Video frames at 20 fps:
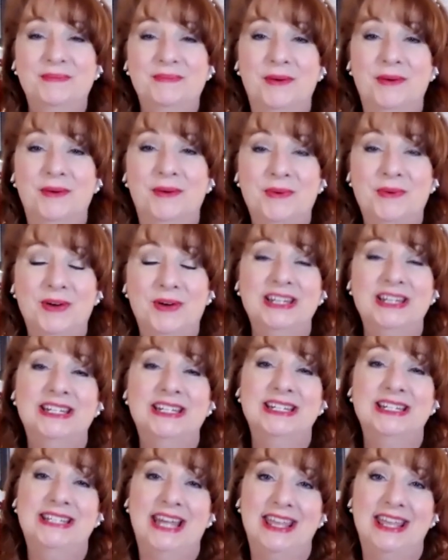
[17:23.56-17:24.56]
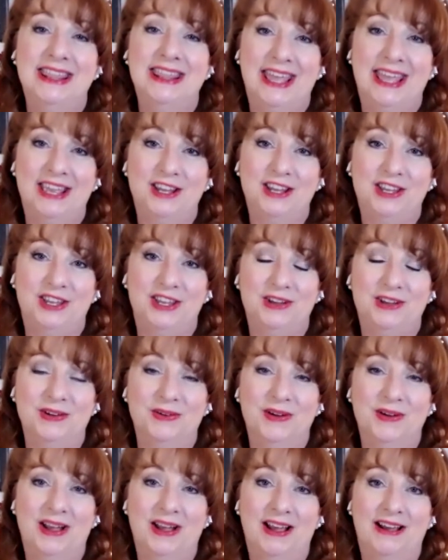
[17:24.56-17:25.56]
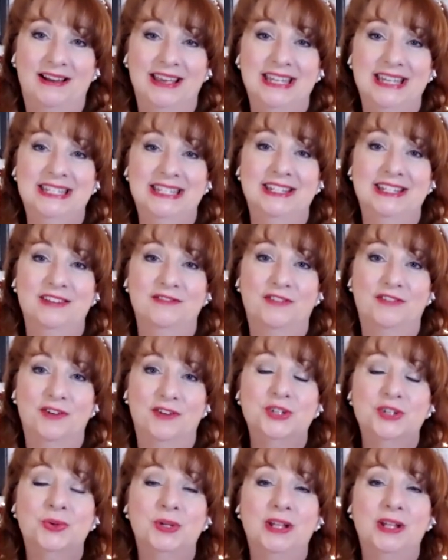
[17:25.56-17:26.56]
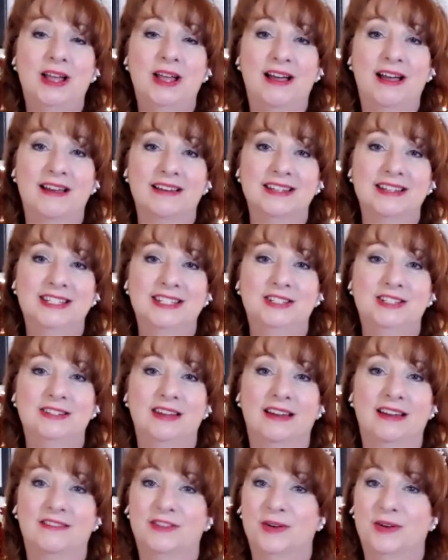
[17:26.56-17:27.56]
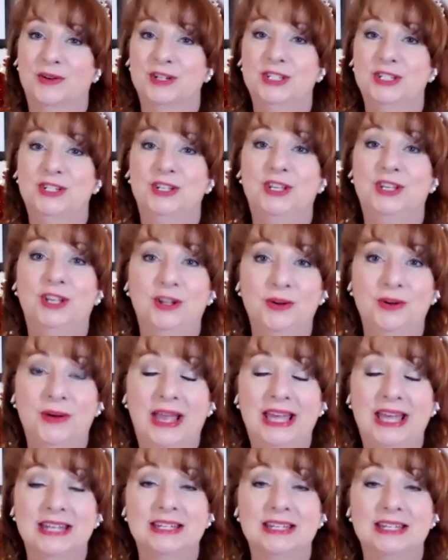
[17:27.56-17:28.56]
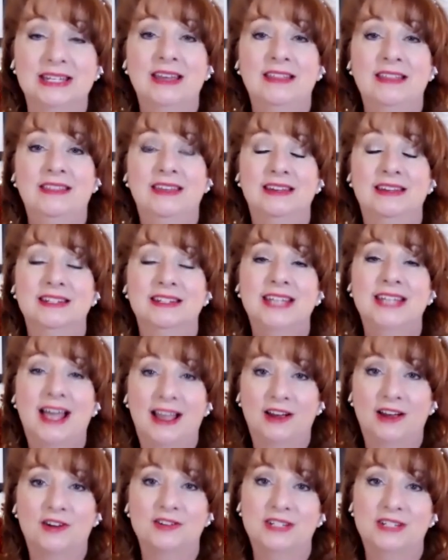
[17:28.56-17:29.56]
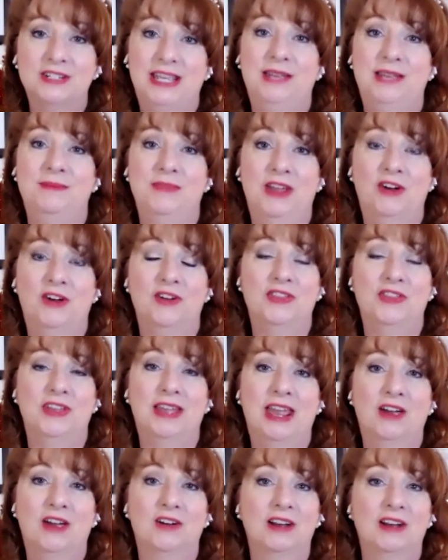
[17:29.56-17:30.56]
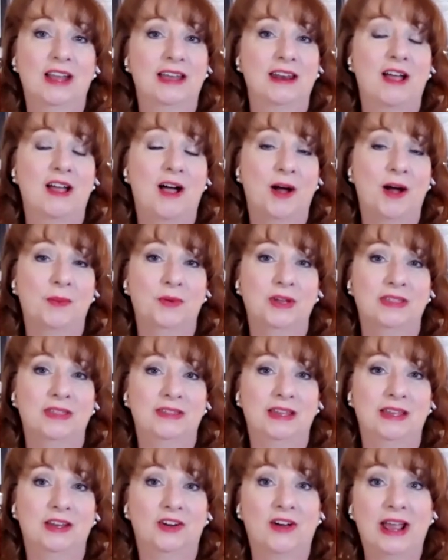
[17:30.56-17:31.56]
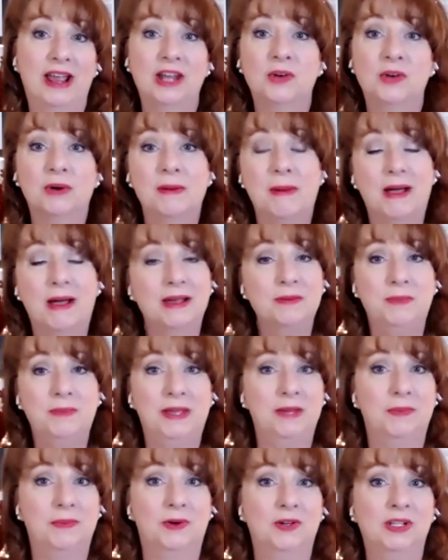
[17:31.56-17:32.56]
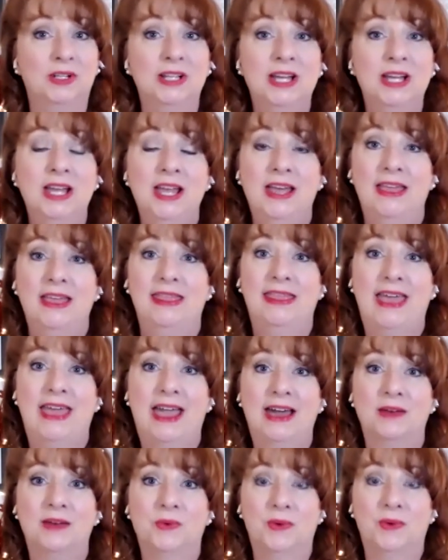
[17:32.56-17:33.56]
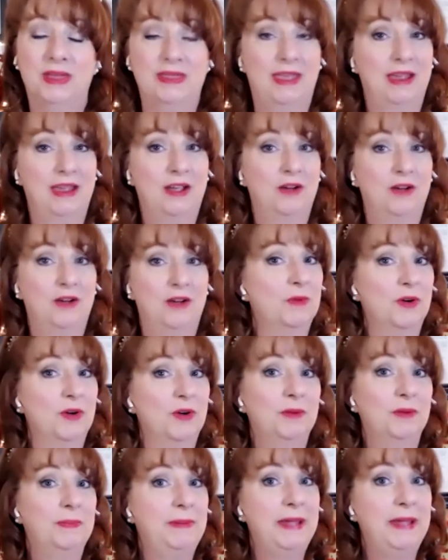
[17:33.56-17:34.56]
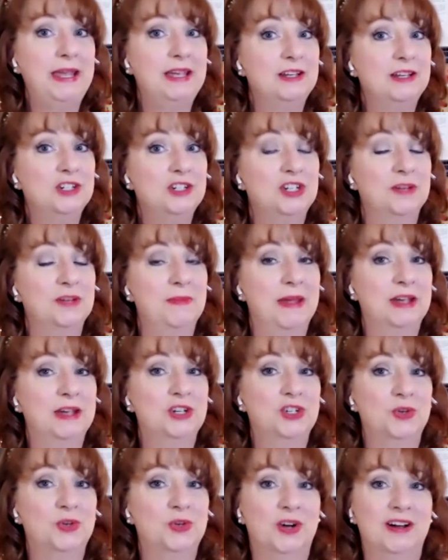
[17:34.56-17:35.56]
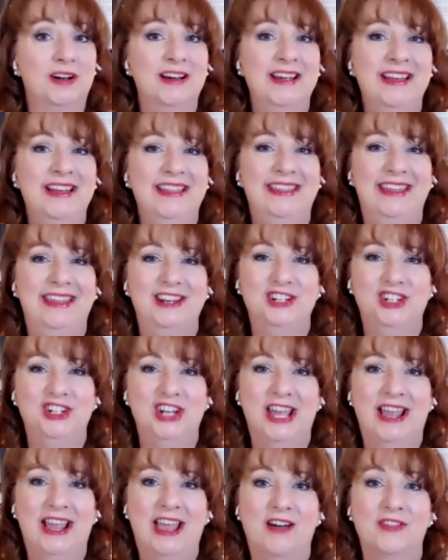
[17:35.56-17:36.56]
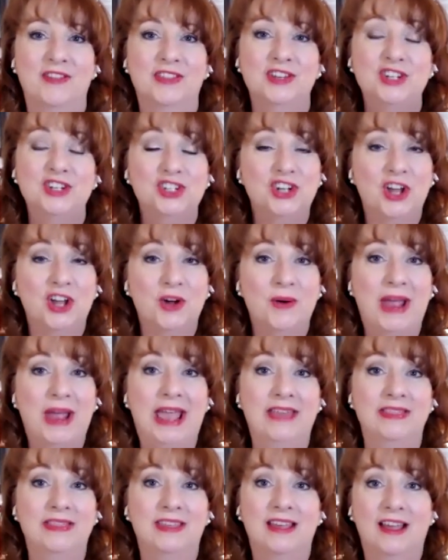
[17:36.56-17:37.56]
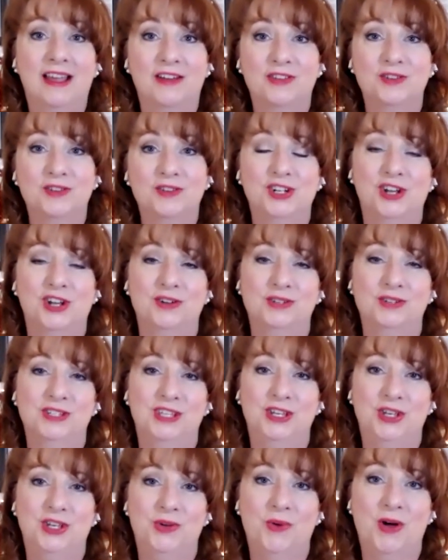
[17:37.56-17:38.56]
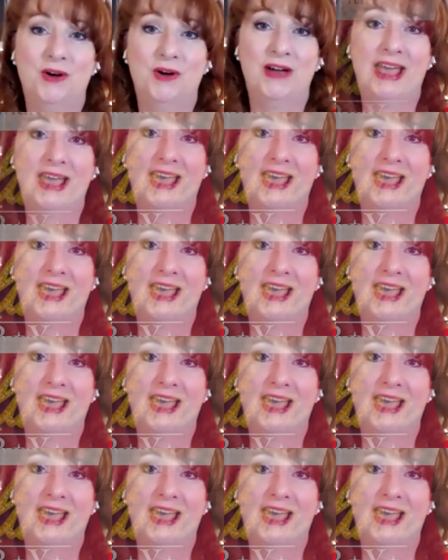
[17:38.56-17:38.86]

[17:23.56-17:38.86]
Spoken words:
But we wanted to say thank you and send virtual hugs, of course, to you and the entire team there at the Carolina Opry Theater, and to remind people that when they go to Myrtle Beach, to make sure they check out this show and the other shows that you all